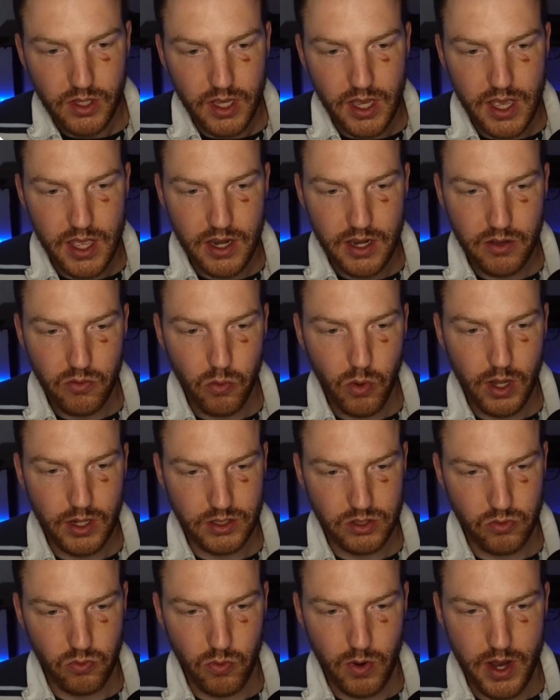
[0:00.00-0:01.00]
and it
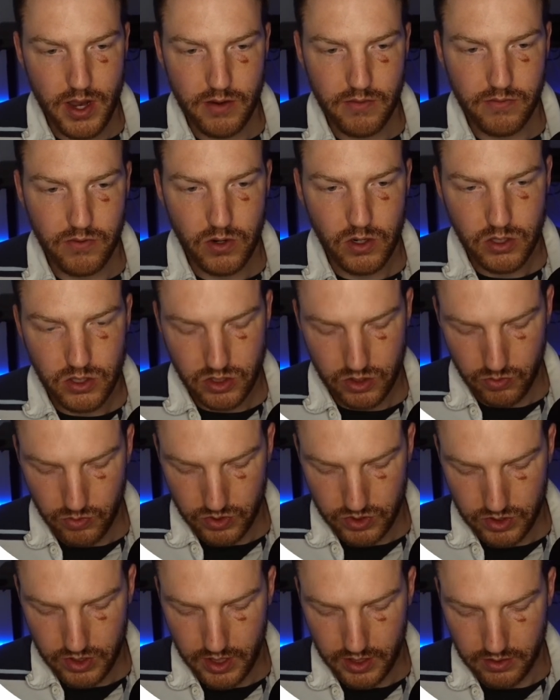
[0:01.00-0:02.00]
wants rate first, so we'll
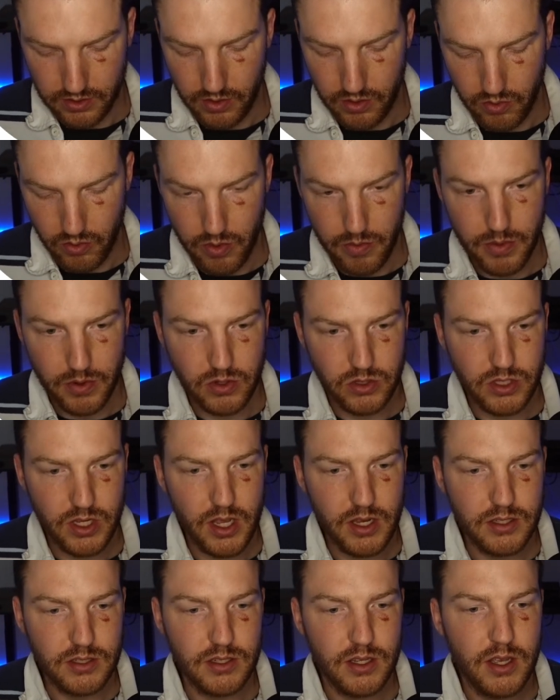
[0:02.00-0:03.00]
select the
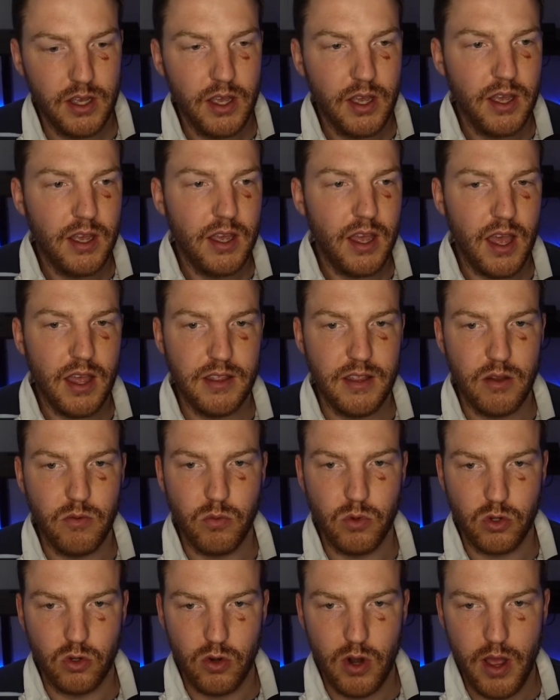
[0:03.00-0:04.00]
3%, and then
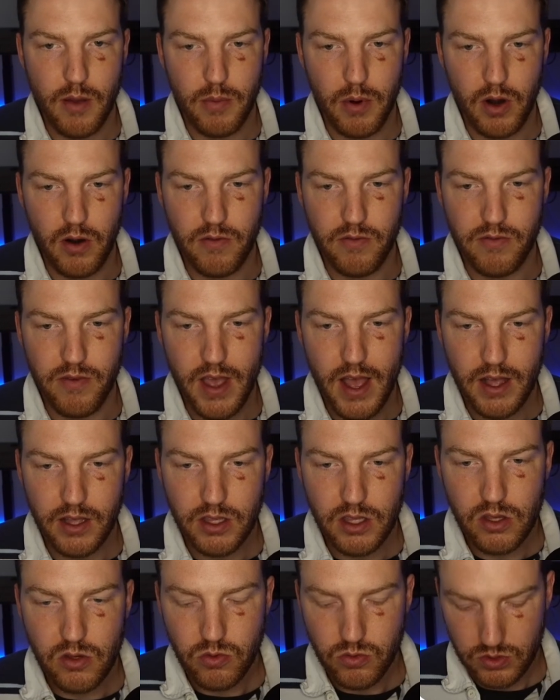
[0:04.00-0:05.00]
we'll grab our
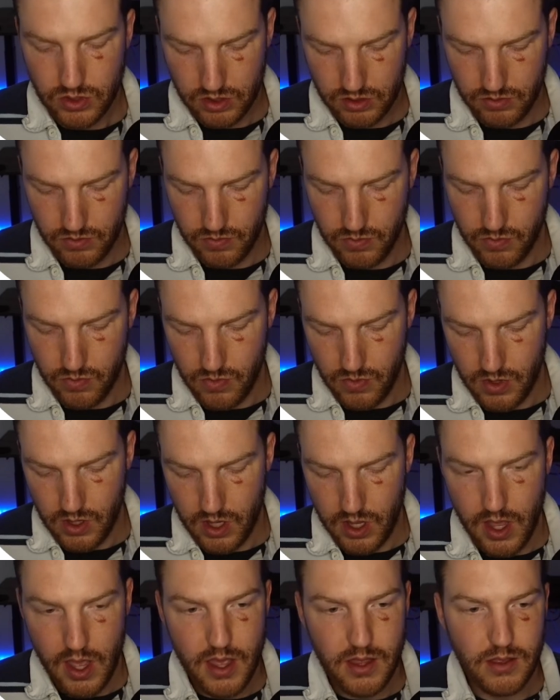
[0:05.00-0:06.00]
values,
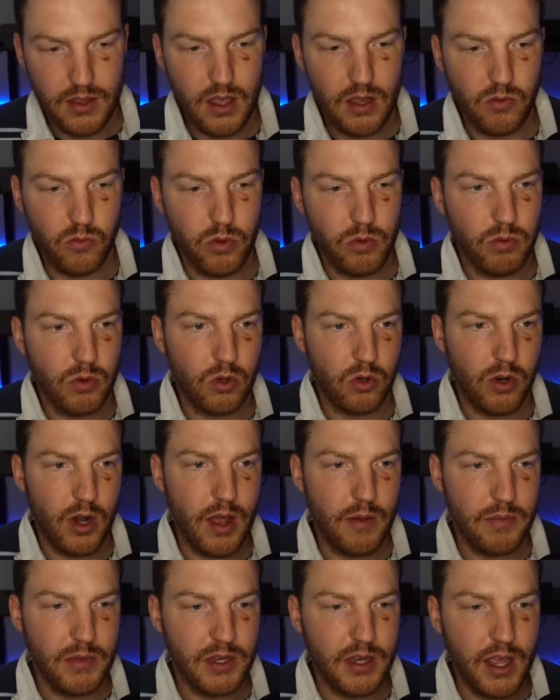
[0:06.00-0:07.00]
and then we will
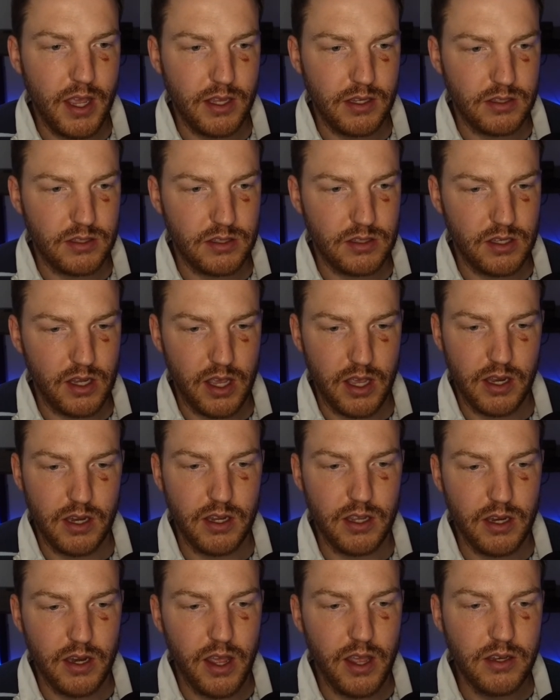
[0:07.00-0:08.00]
grab the dates and
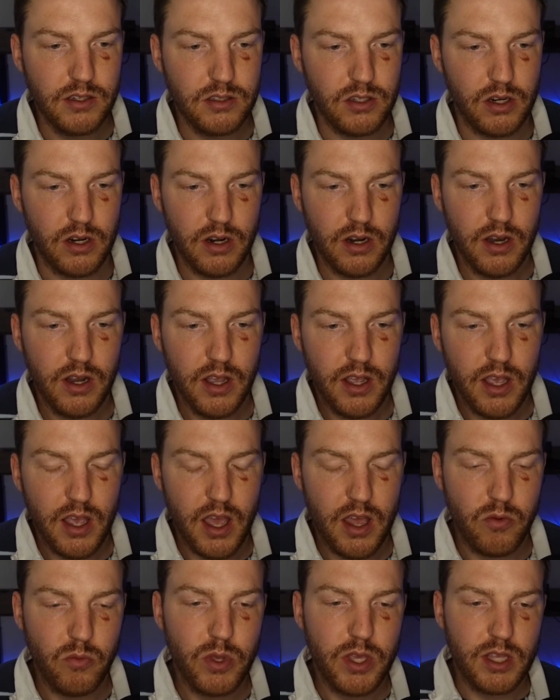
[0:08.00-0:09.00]
hit enter.
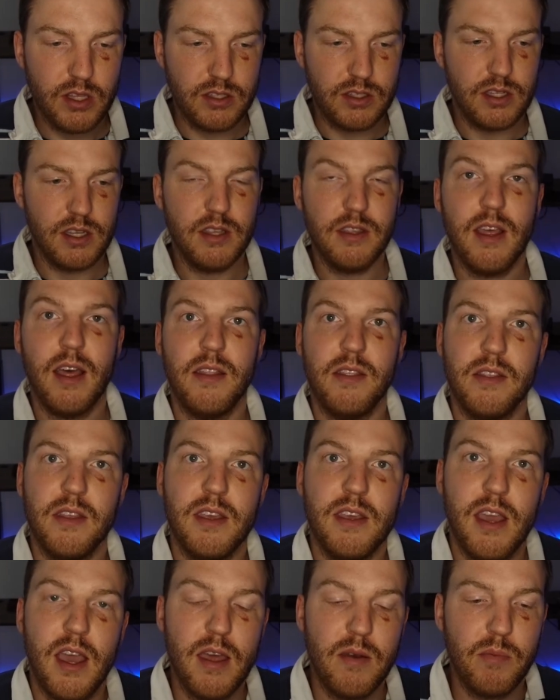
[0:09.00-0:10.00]
And we can see that
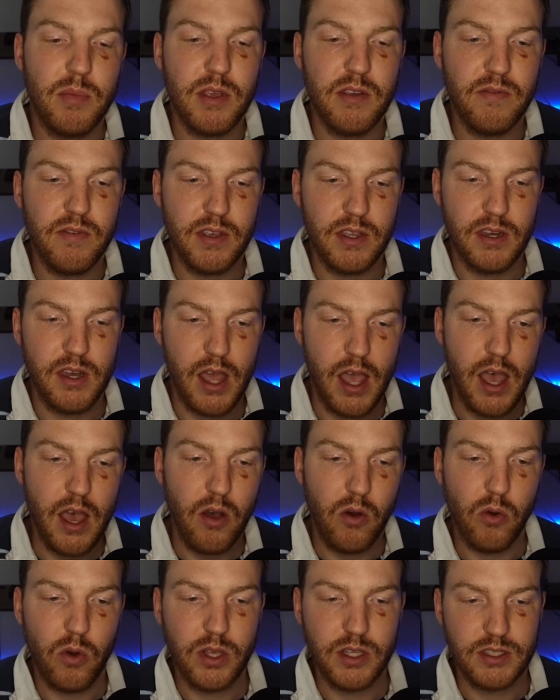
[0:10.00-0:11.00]
the NPV
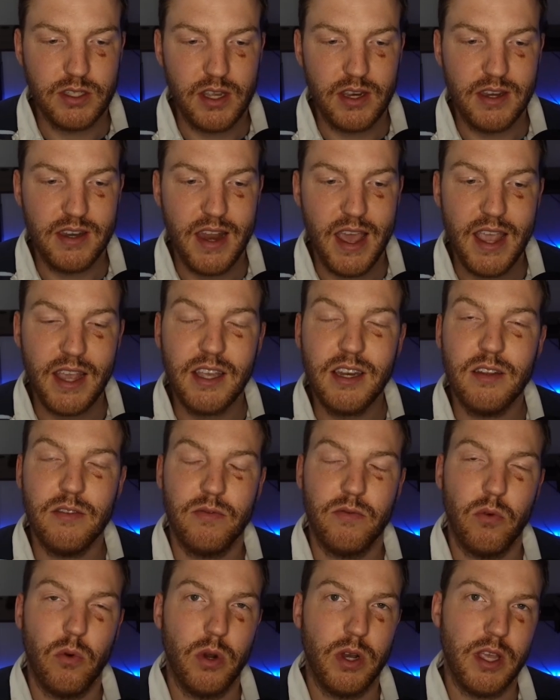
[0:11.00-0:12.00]
now is a negative
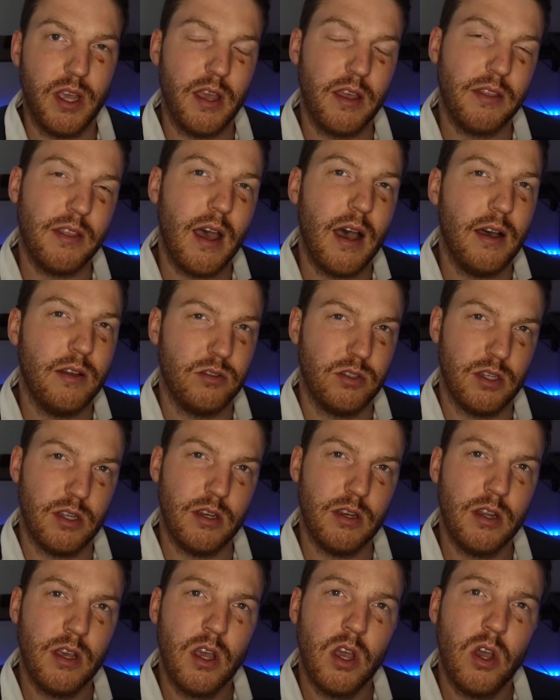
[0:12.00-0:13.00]
48,000,